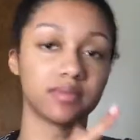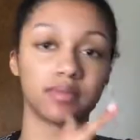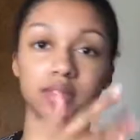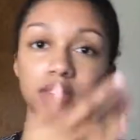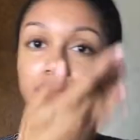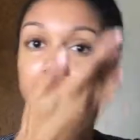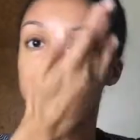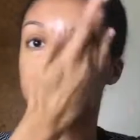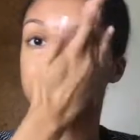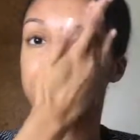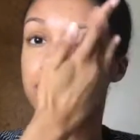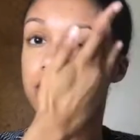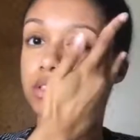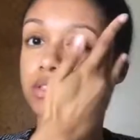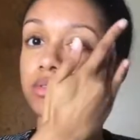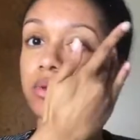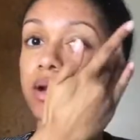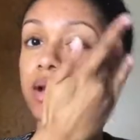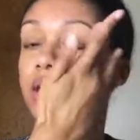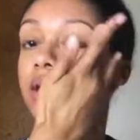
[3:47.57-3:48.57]
face is gonna be
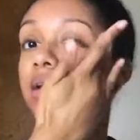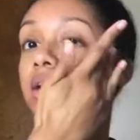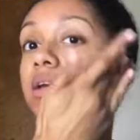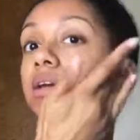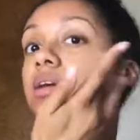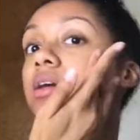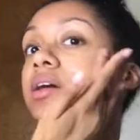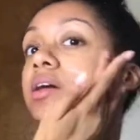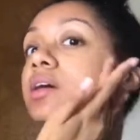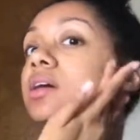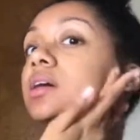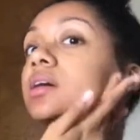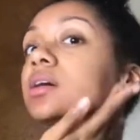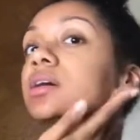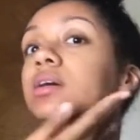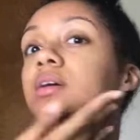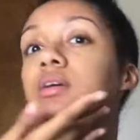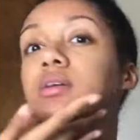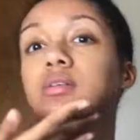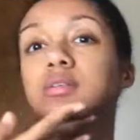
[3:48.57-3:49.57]
drier.
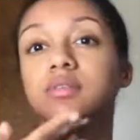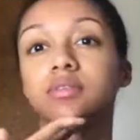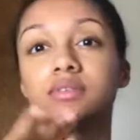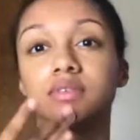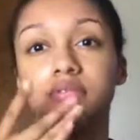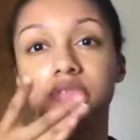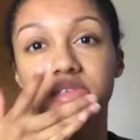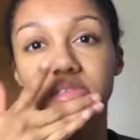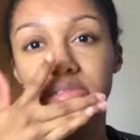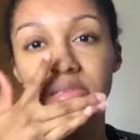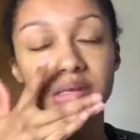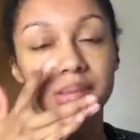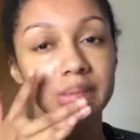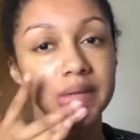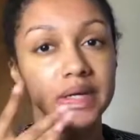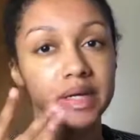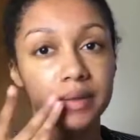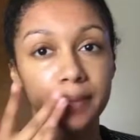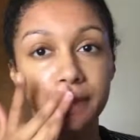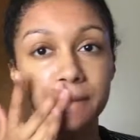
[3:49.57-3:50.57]
For
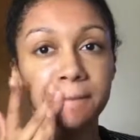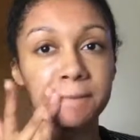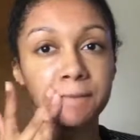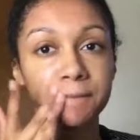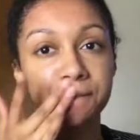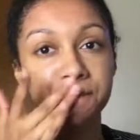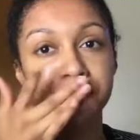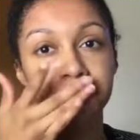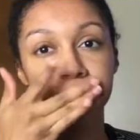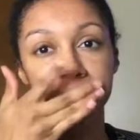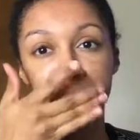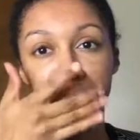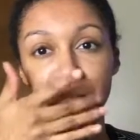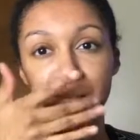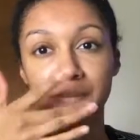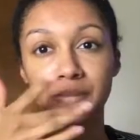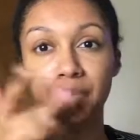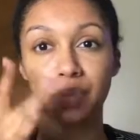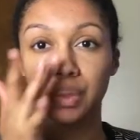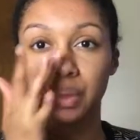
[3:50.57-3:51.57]
summer,
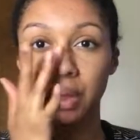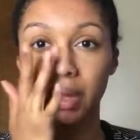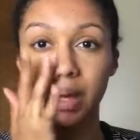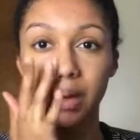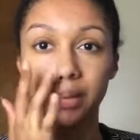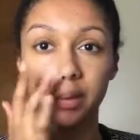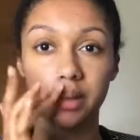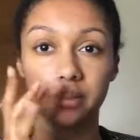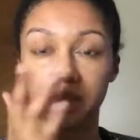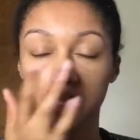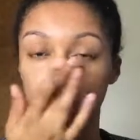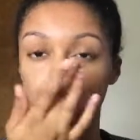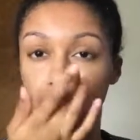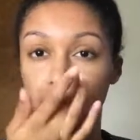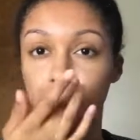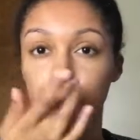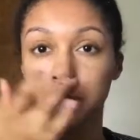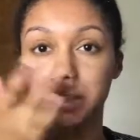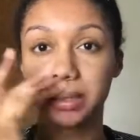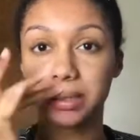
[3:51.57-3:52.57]
I want to be a
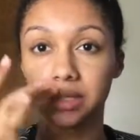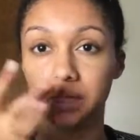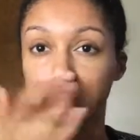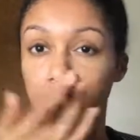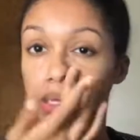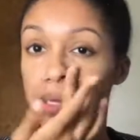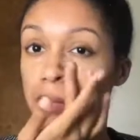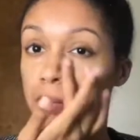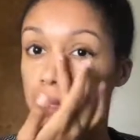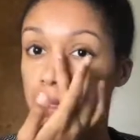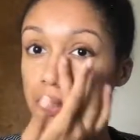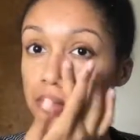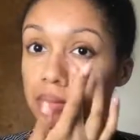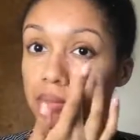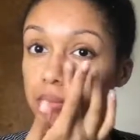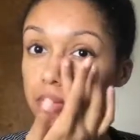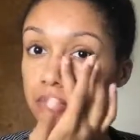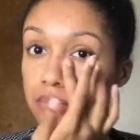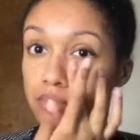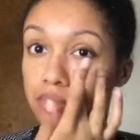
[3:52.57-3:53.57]
little bit glowy,
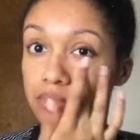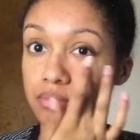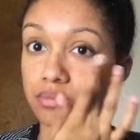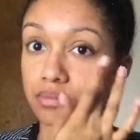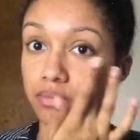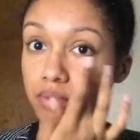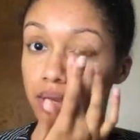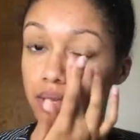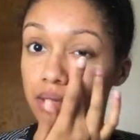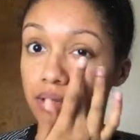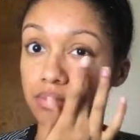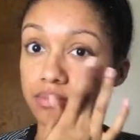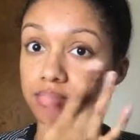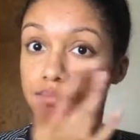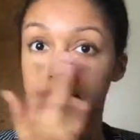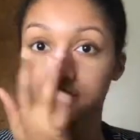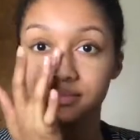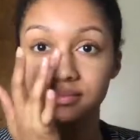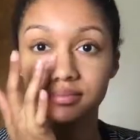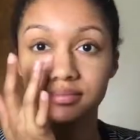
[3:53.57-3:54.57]
right?
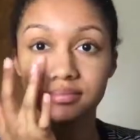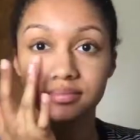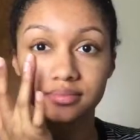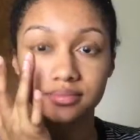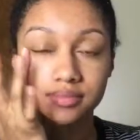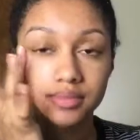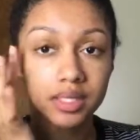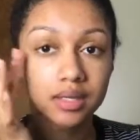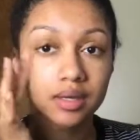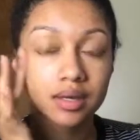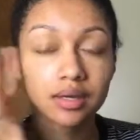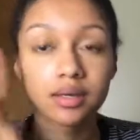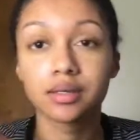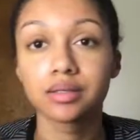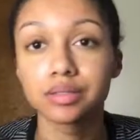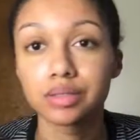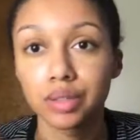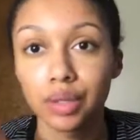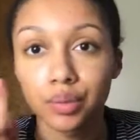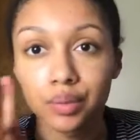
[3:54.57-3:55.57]

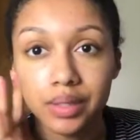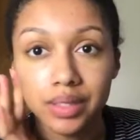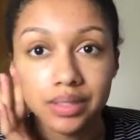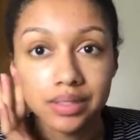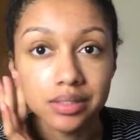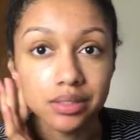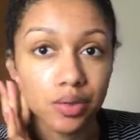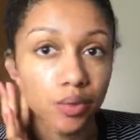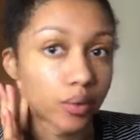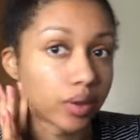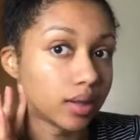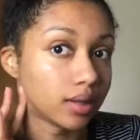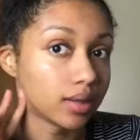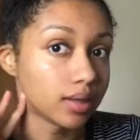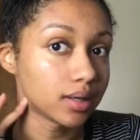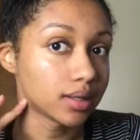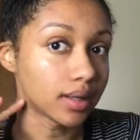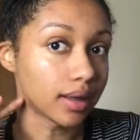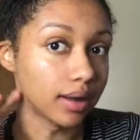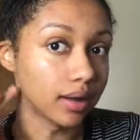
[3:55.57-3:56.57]
Because glowy is so in.
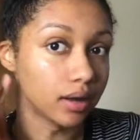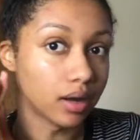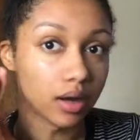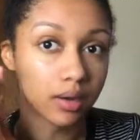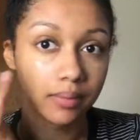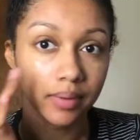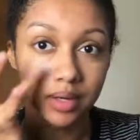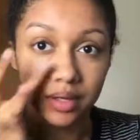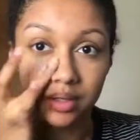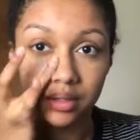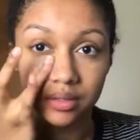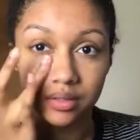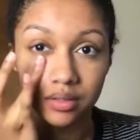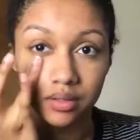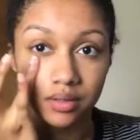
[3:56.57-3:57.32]
Look at that already.